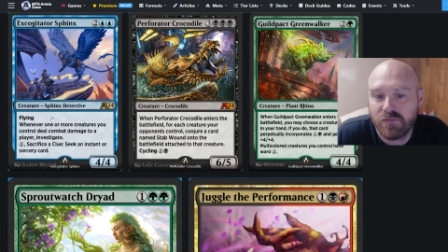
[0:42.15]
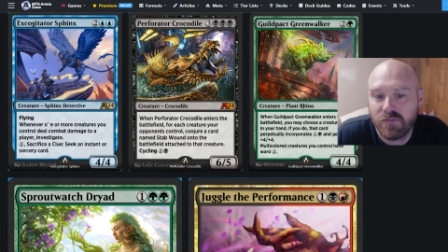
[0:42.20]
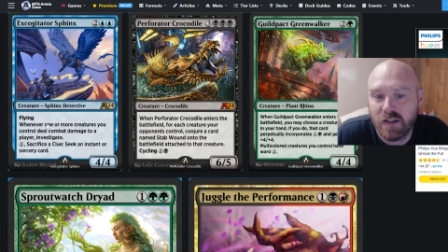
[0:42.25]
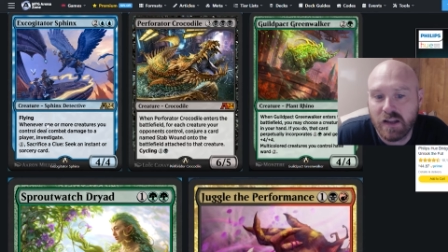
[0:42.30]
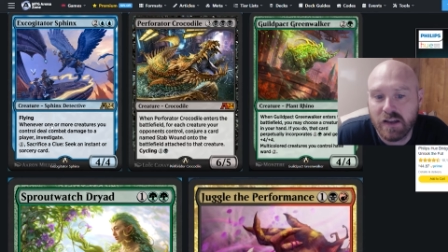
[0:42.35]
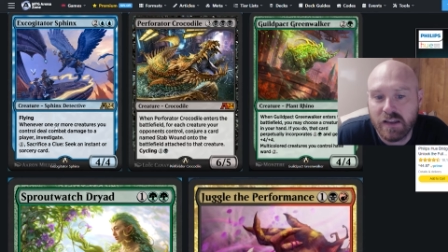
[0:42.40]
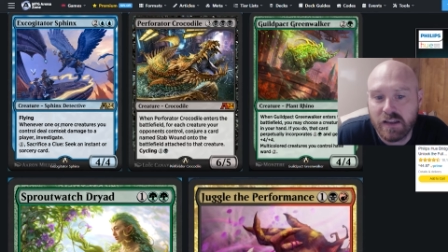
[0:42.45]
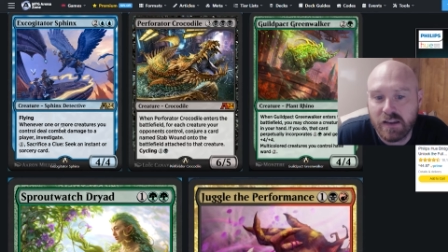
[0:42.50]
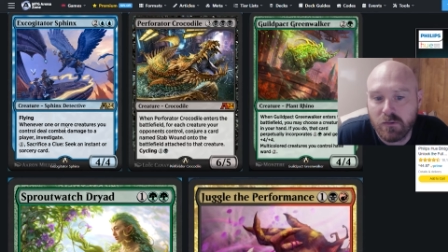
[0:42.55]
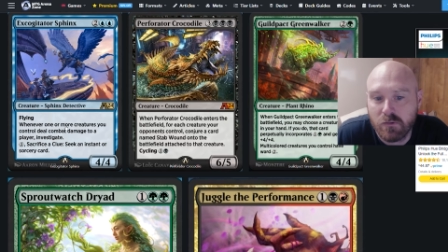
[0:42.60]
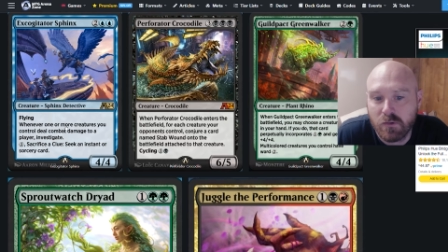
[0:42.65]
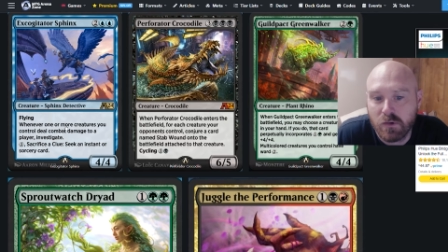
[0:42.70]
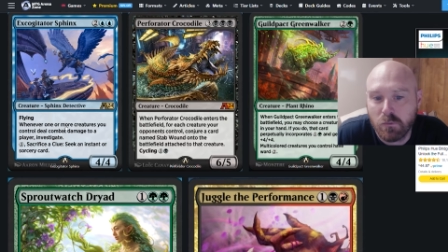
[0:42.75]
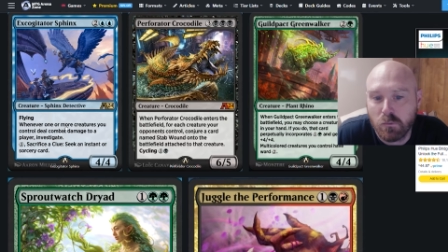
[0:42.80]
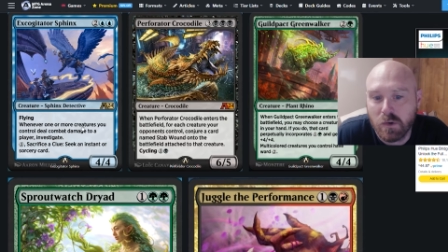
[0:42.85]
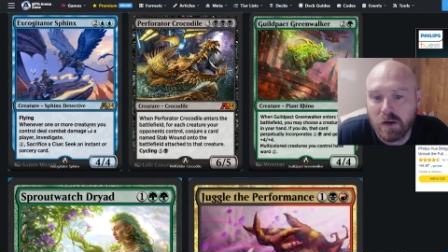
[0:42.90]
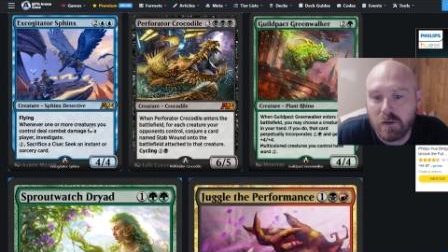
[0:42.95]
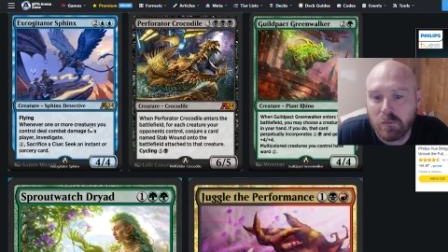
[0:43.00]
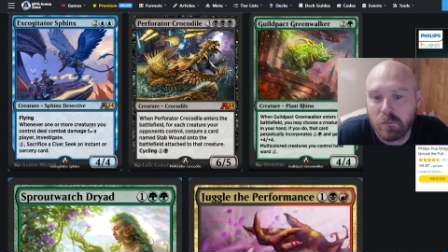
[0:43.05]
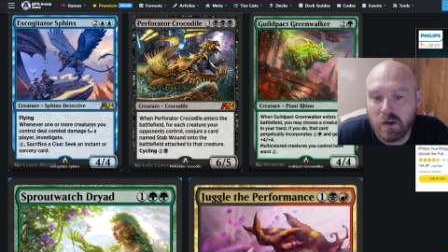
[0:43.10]
Flying. When
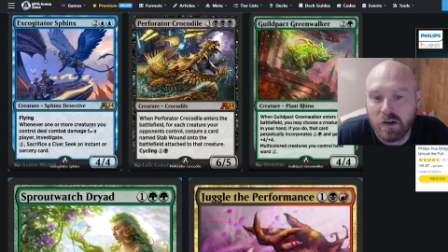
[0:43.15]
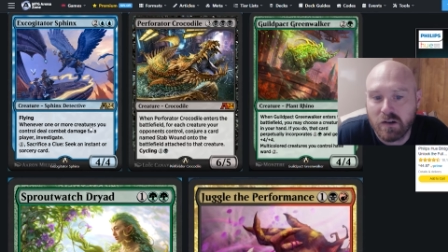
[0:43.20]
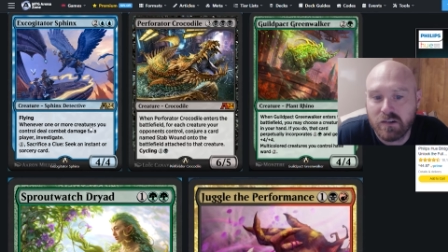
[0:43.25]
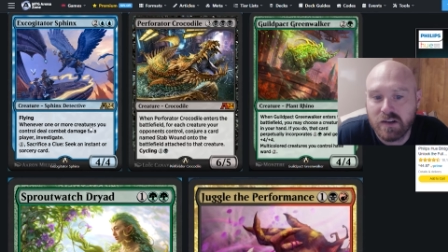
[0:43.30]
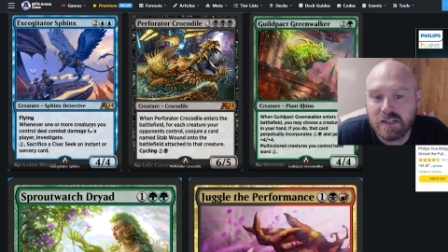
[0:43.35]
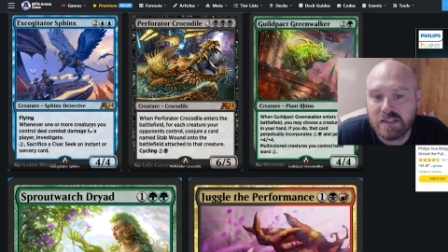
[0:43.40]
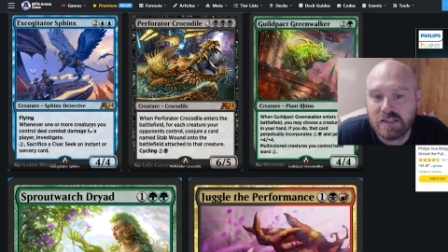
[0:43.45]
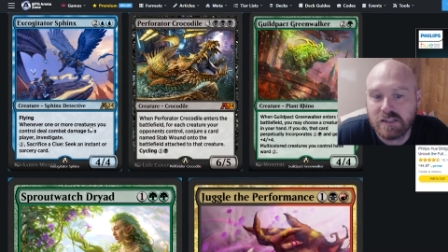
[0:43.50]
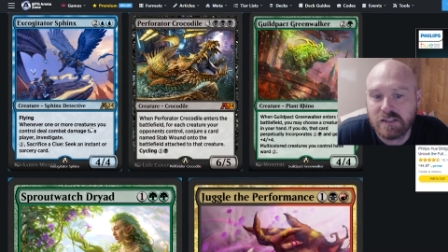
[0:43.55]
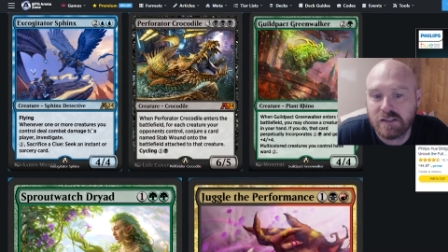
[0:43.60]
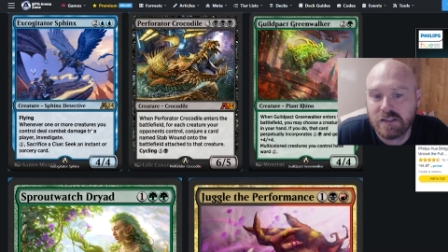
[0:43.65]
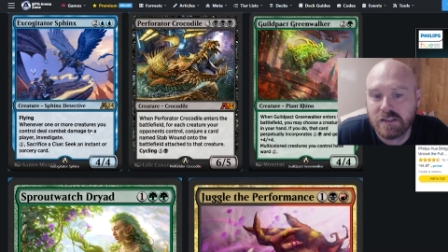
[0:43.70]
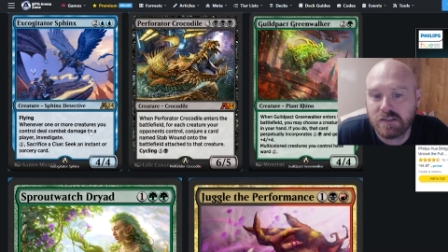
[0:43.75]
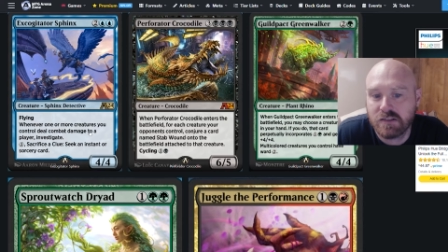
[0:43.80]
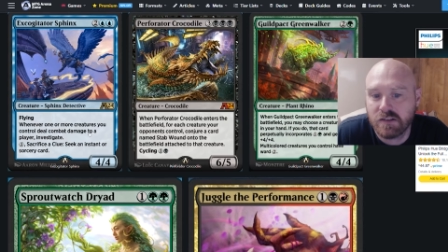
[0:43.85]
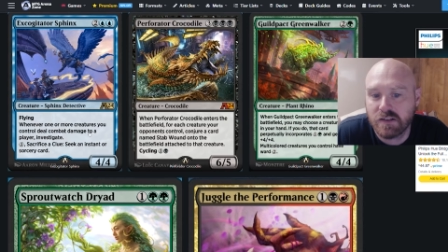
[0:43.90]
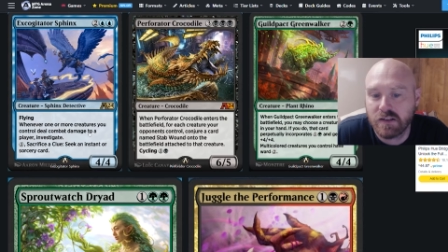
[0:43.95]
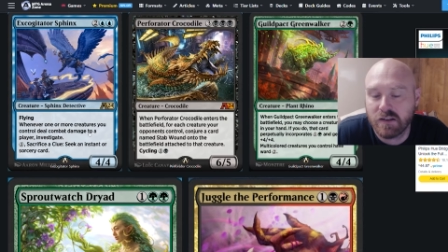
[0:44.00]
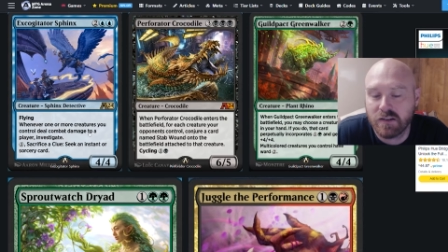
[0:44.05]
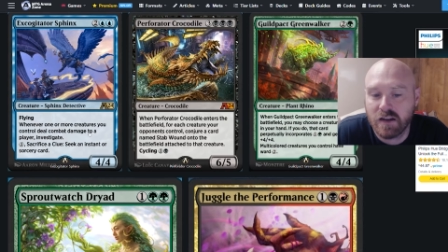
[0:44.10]
one or more creatures you
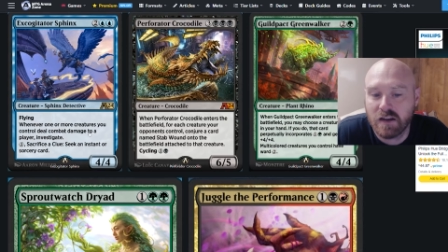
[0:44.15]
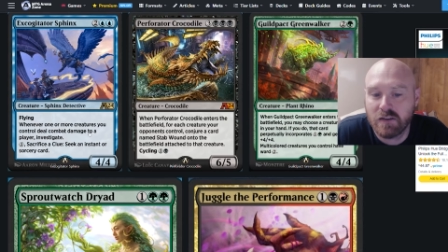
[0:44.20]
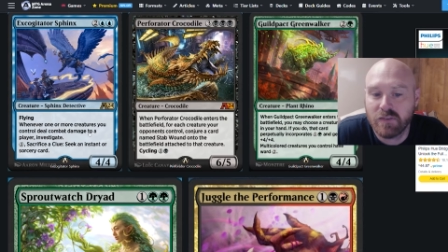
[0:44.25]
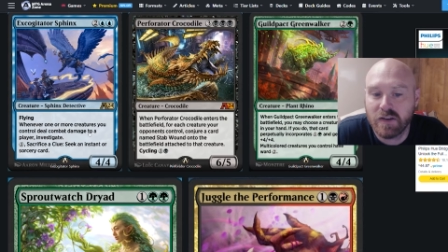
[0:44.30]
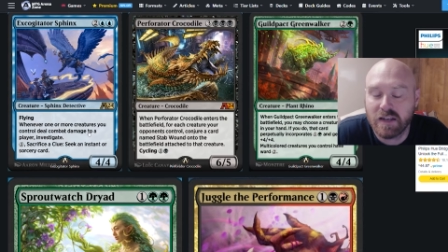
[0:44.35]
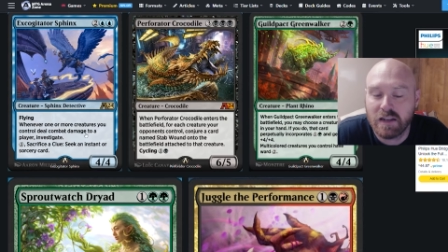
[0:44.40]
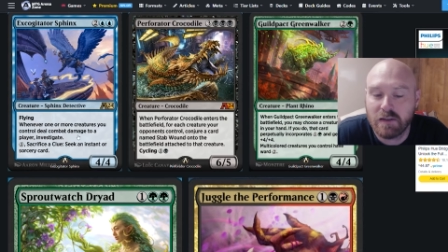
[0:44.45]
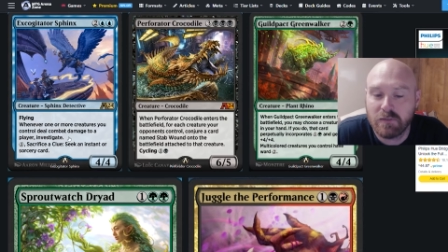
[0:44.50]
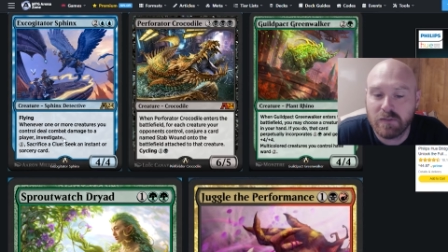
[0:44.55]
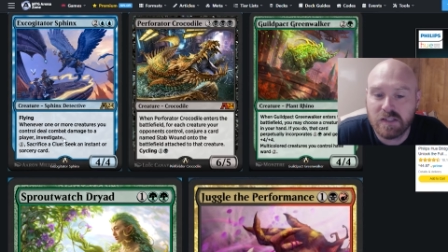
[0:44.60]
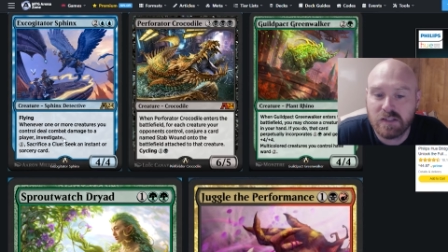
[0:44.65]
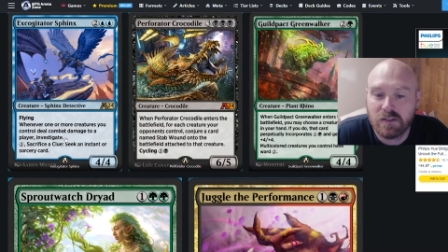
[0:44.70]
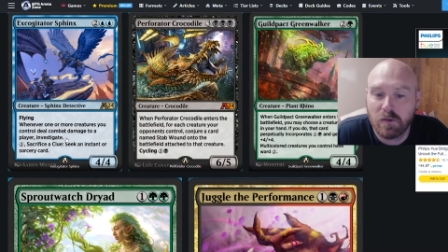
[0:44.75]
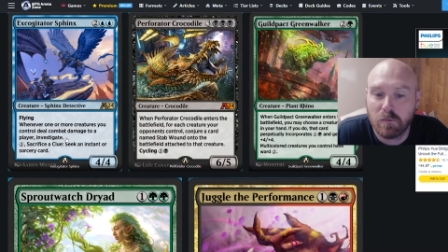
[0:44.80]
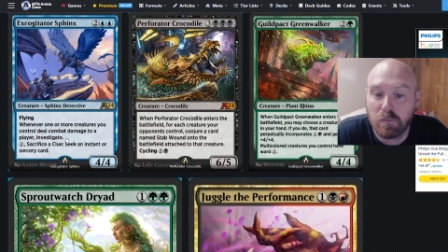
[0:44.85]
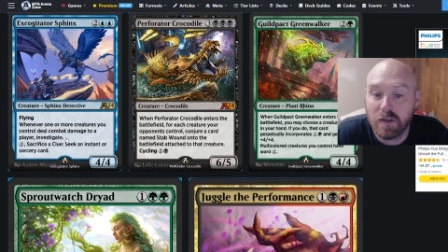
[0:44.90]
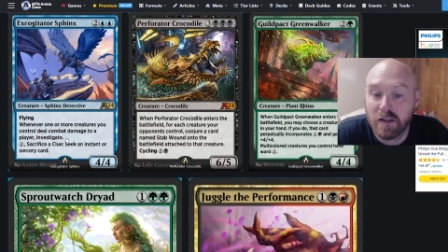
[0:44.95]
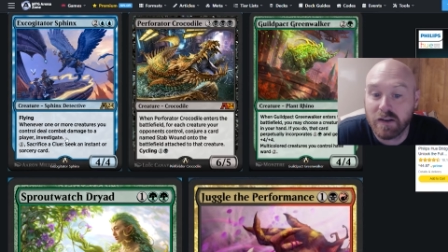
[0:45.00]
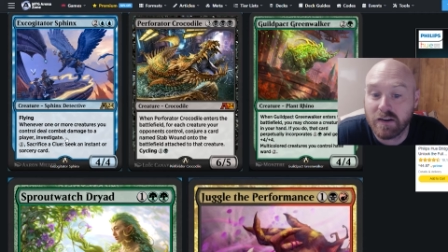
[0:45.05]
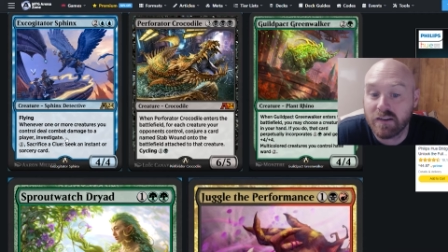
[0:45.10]
control deal combat damage to a
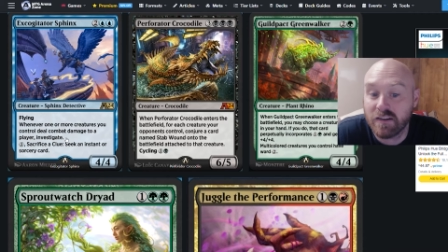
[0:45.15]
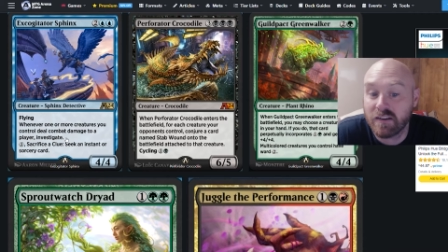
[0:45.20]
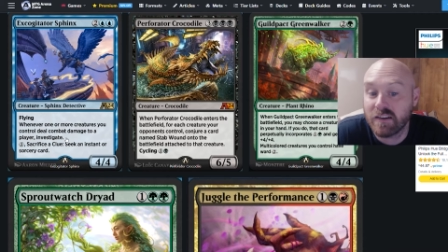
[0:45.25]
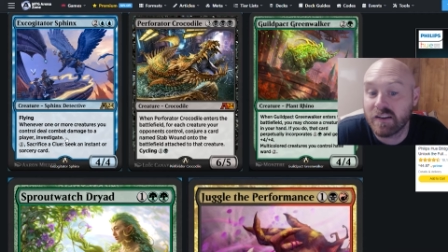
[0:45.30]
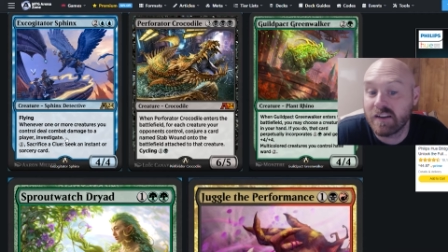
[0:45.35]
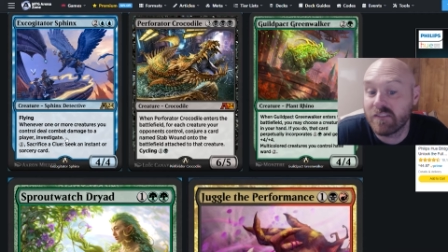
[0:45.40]
player,